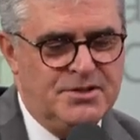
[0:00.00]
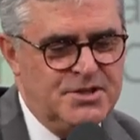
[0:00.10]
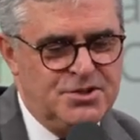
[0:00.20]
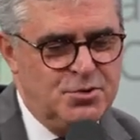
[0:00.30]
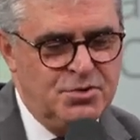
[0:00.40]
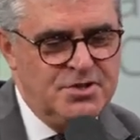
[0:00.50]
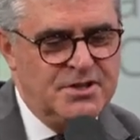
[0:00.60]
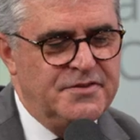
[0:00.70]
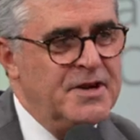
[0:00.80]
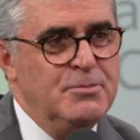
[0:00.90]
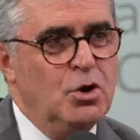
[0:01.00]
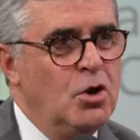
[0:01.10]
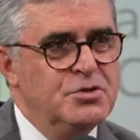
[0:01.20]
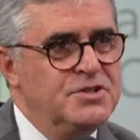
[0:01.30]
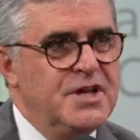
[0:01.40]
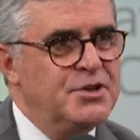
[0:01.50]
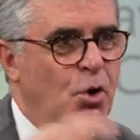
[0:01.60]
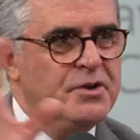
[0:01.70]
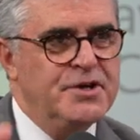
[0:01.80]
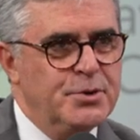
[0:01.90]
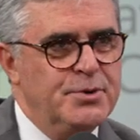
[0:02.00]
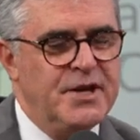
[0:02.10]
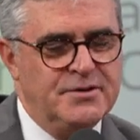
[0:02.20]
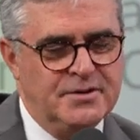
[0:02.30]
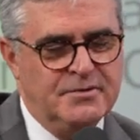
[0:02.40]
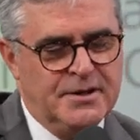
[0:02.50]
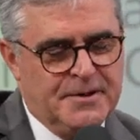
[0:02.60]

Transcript: Just using the terminology that other created,